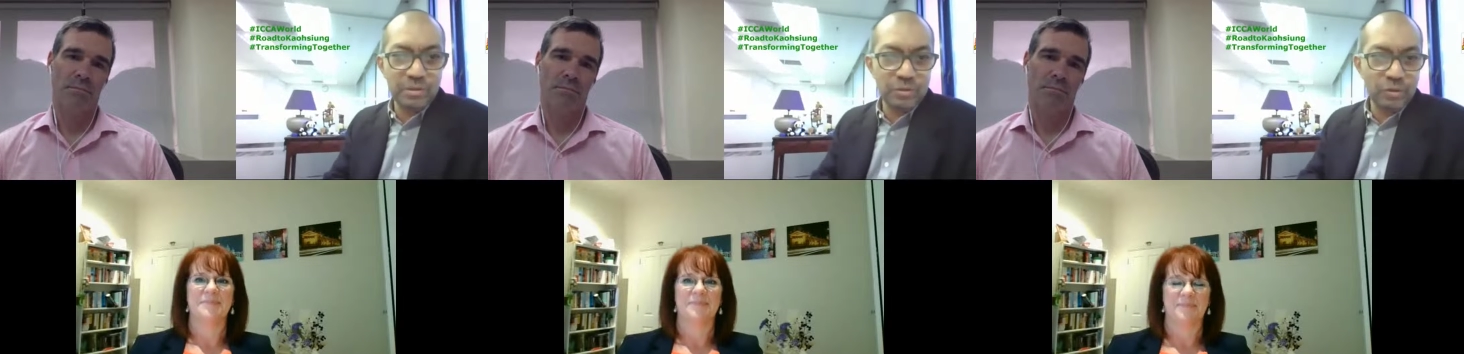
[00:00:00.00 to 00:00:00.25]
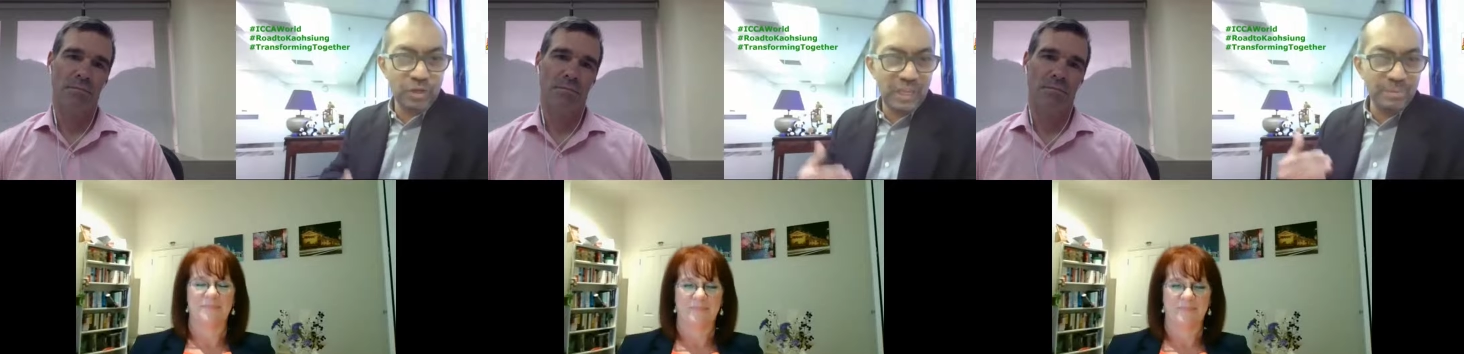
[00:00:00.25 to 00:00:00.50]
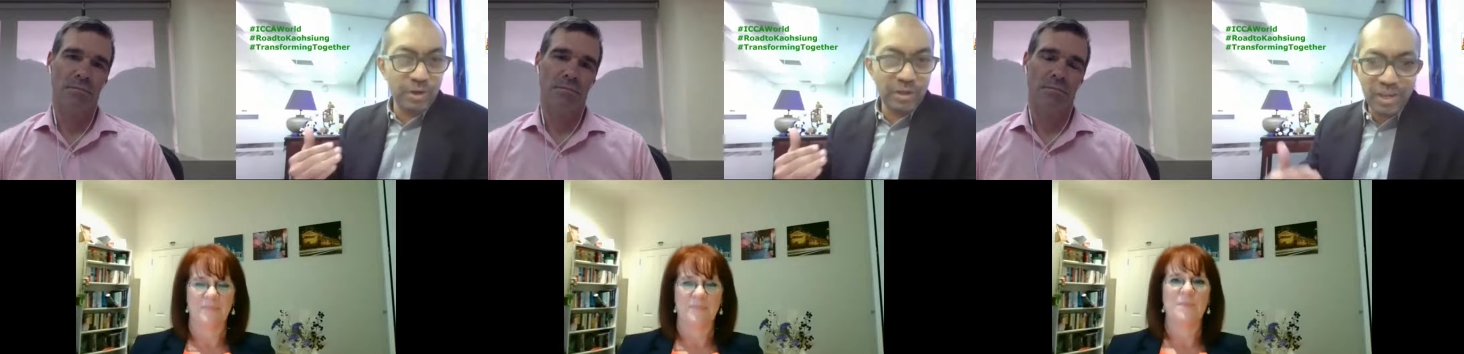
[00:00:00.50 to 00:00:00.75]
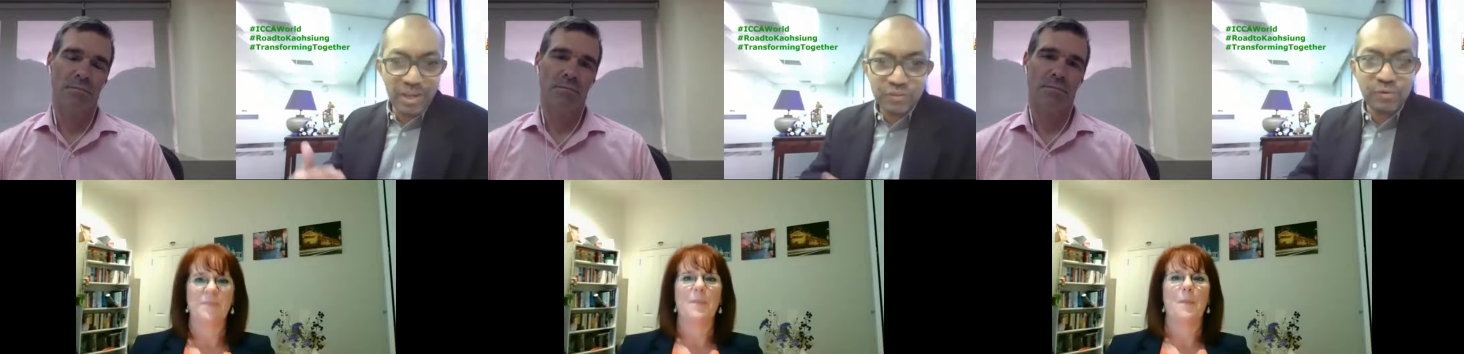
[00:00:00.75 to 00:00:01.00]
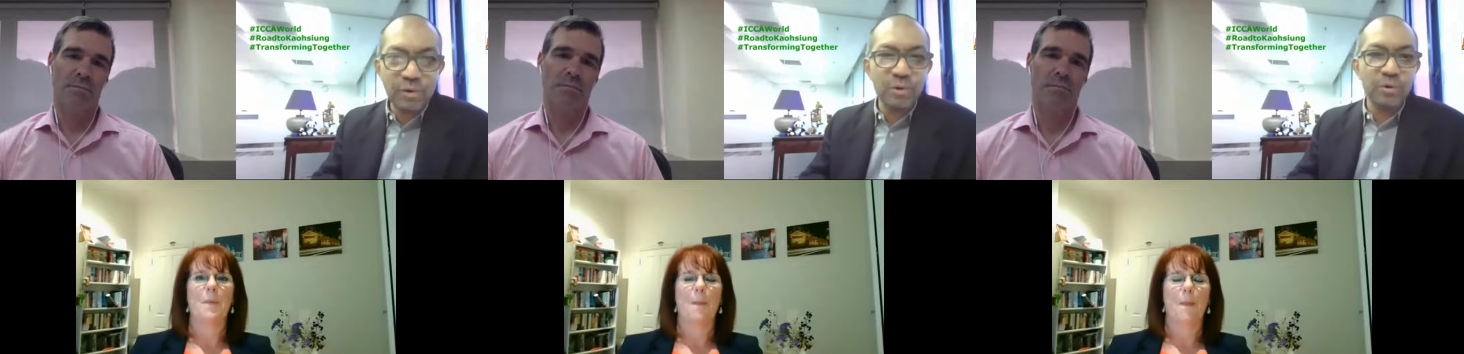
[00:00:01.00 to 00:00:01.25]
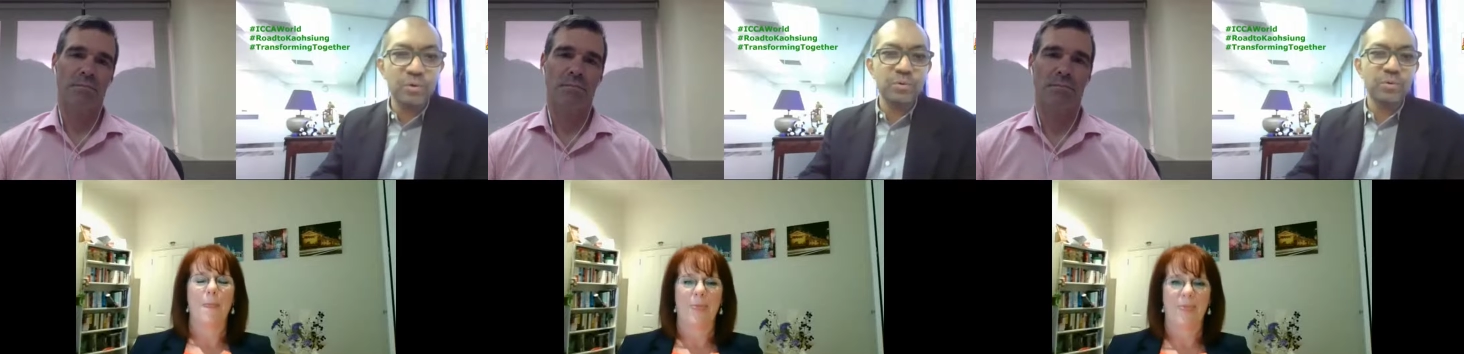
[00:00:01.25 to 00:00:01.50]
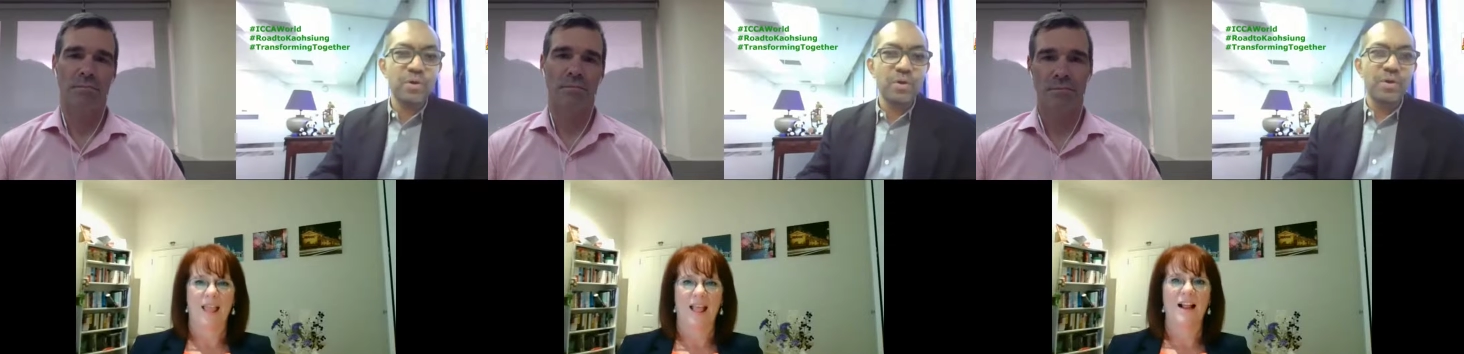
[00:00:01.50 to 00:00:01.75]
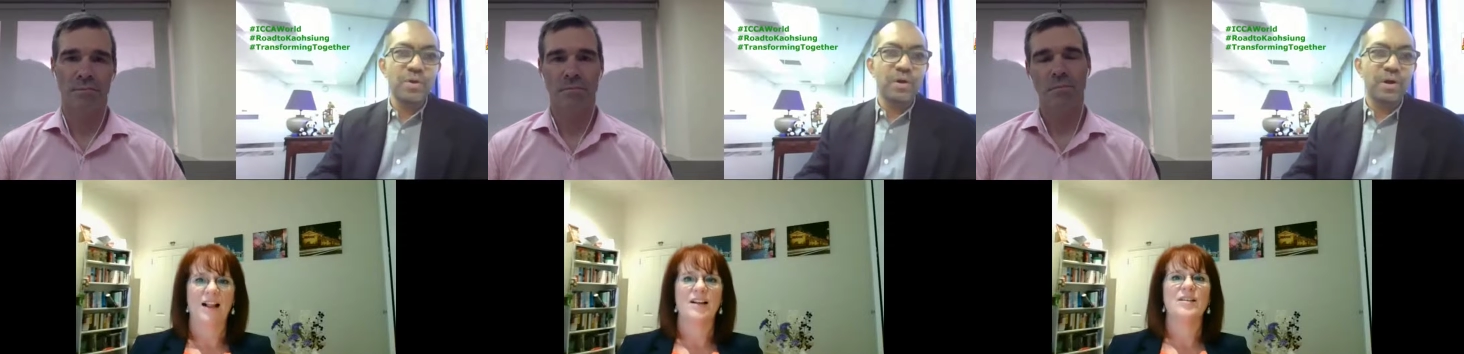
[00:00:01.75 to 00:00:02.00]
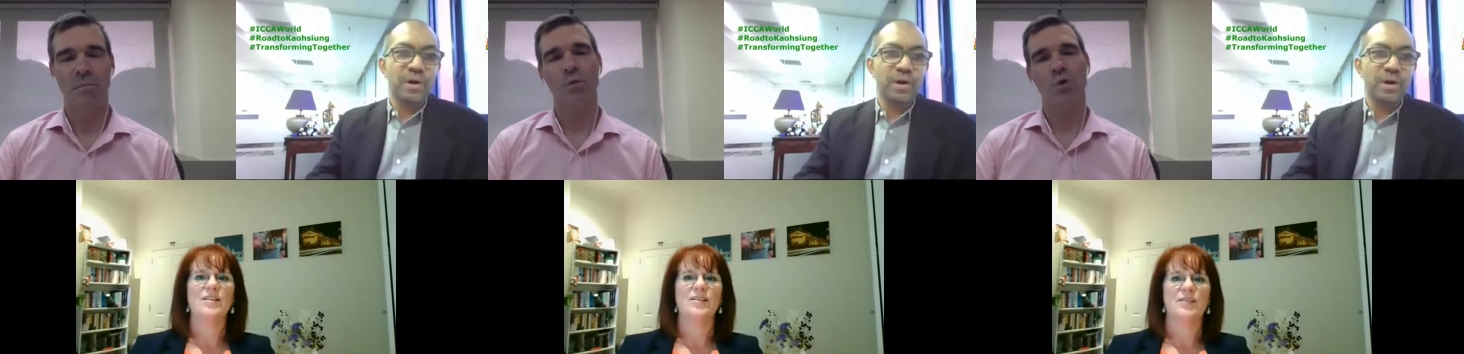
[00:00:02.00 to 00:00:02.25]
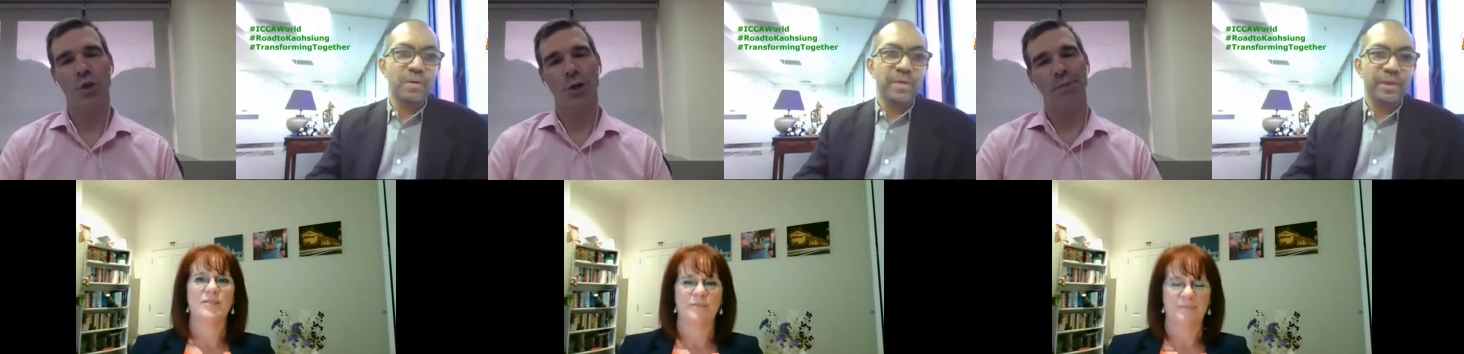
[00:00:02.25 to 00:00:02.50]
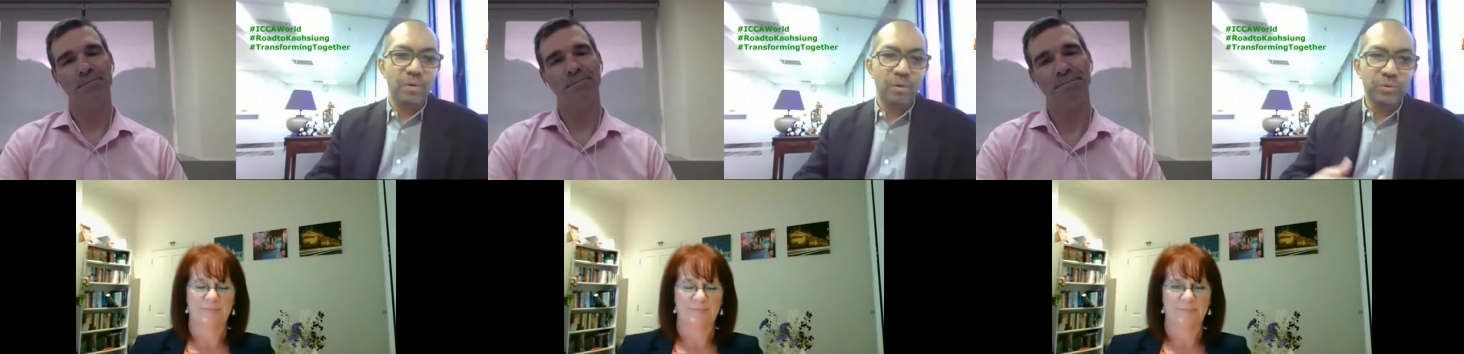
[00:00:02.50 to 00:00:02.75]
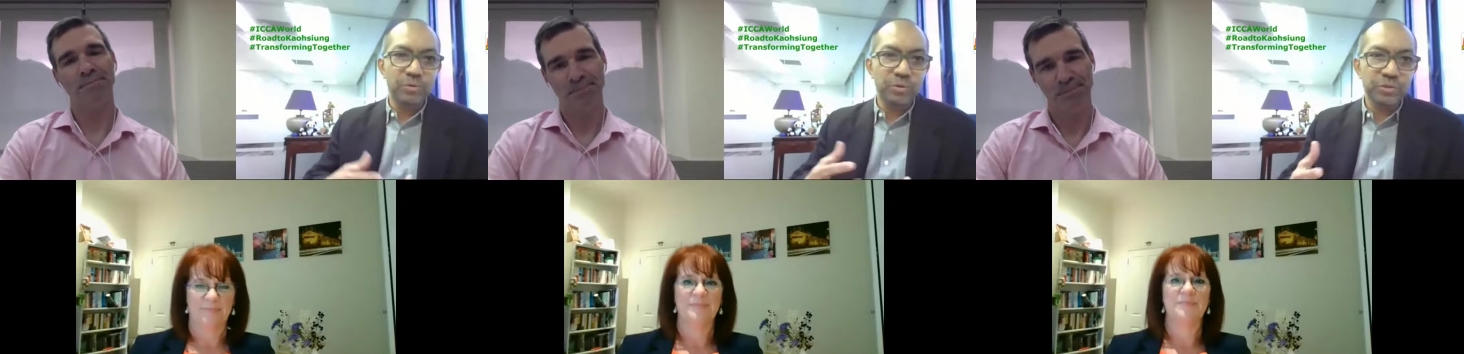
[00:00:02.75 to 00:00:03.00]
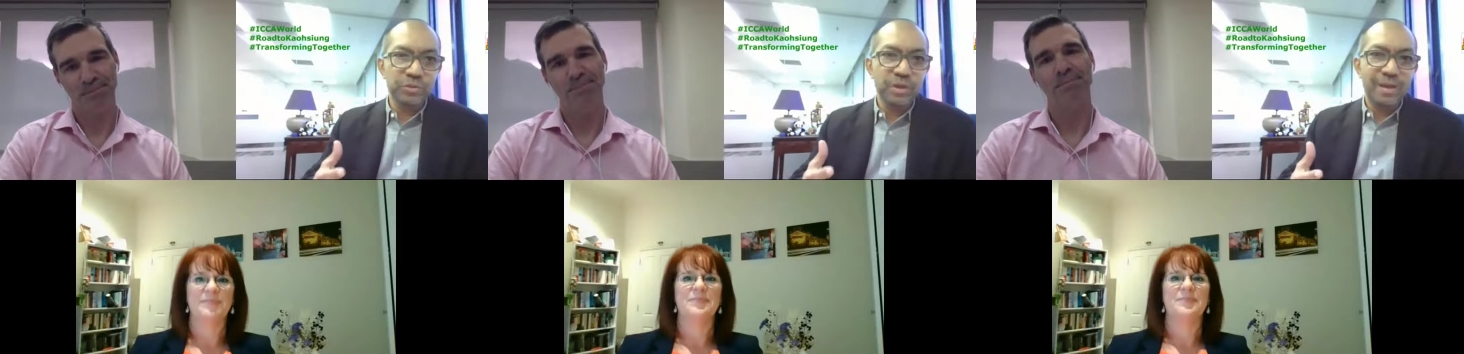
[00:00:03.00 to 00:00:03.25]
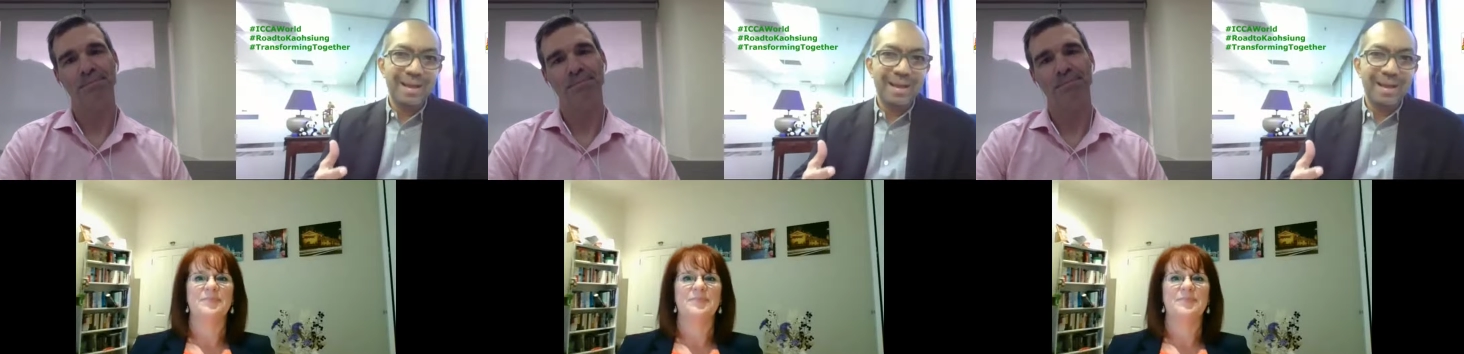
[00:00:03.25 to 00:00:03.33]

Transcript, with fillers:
Speaker 1: you're talking about cash flow uh, sure. and all those.